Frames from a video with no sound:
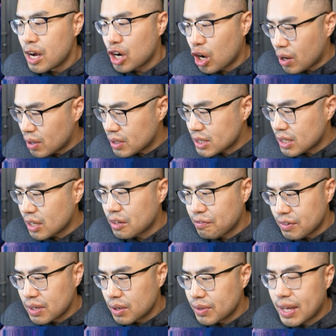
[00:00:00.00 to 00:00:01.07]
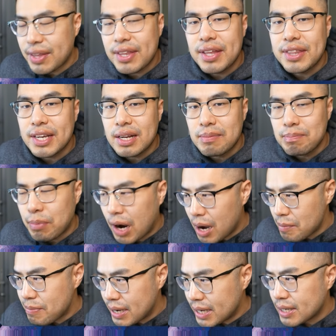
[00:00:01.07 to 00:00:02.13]
cards on the field, and then they can
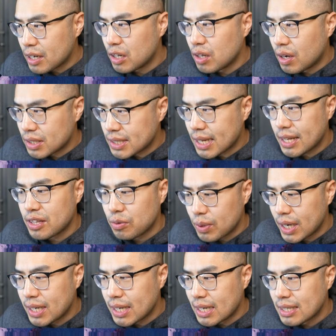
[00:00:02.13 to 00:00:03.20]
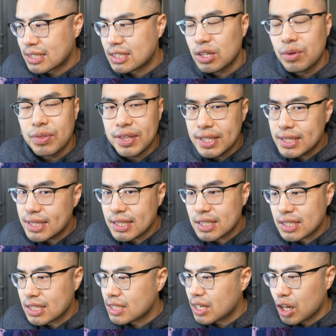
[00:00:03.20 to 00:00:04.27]
pop it alongside the Radiance. So this
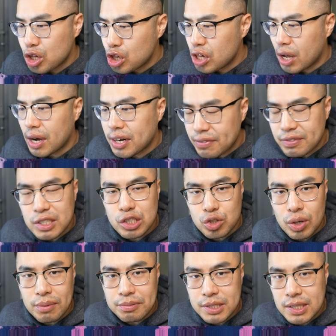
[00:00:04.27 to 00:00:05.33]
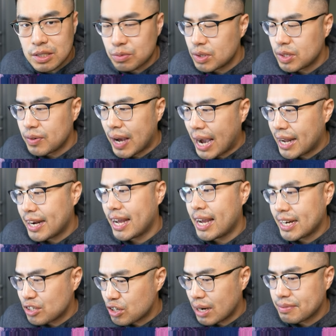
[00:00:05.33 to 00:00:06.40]
is just a lot of disruptions when you add
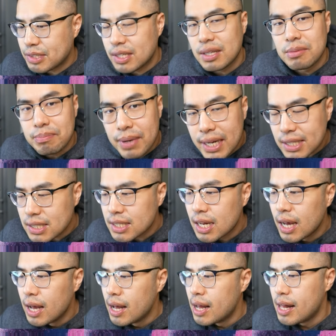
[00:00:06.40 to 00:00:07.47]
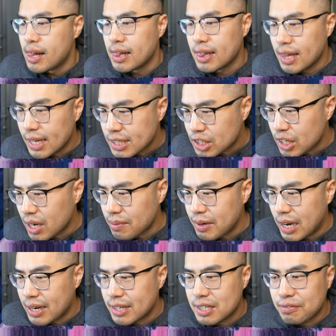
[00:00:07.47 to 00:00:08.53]
hand traps to the mix. Let's talk
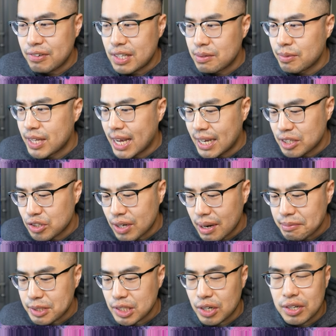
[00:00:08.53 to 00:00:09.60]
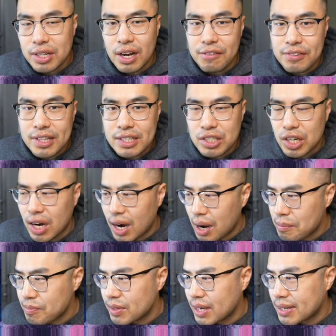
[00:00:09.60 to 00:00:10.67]
about how to defeat them with hand traps. Starting off at the
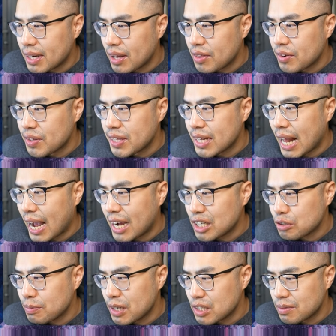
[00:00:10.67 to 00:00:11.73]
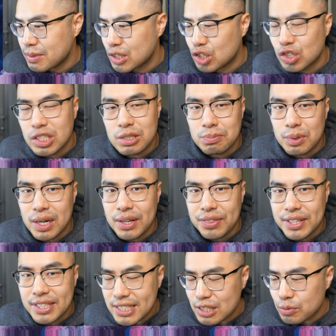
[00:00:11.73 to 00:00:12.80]
top, none other than Ash Blossom and Joy Spring.
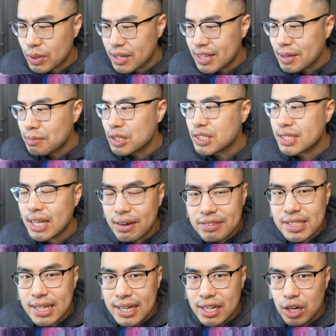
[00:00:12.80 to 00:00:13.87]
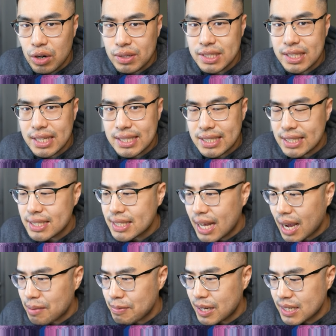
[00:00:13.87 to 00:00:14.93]
This is one of the most devastating cards against this
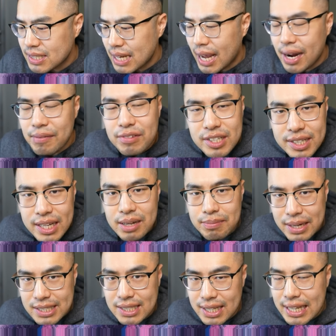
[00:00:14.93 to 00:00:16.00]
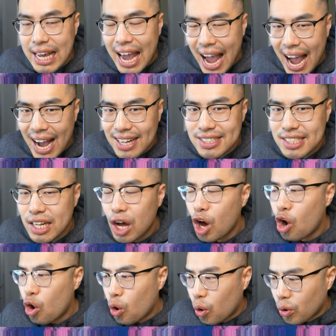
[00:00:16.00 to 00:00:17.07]
deck because everything basically adds
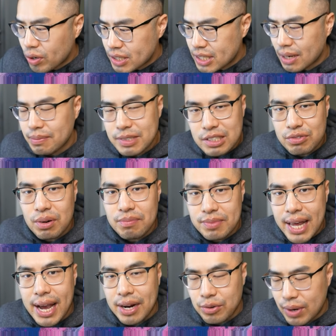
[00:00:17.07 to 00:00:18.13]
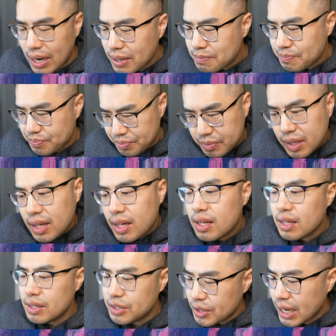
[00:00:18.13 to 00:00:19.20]
or summons from deck, right?
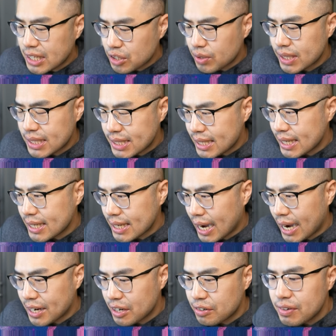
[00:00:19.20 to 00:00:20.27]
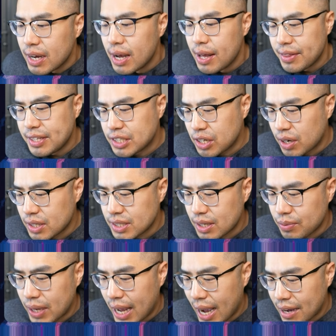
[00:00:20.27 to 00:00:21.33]
You guys already seen kind of these cards
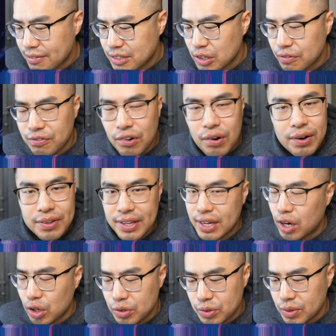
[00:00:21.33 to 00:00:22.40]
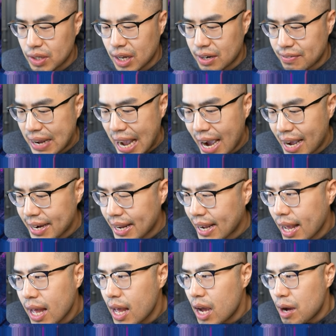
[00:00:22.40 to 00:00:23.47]
that we have so far. They all do a lot of adding.